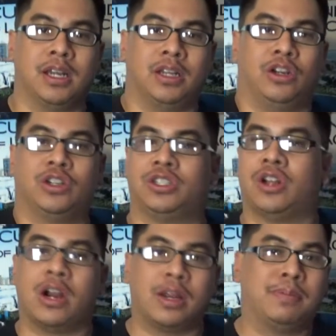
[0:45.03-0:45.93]
your
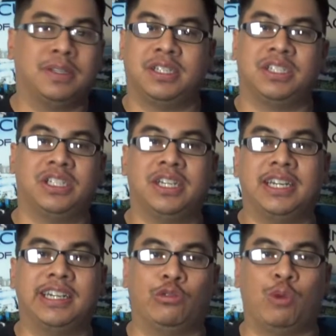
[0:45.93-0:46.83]
starting position
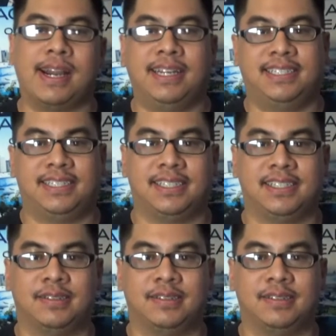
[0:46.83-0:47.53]
in the race.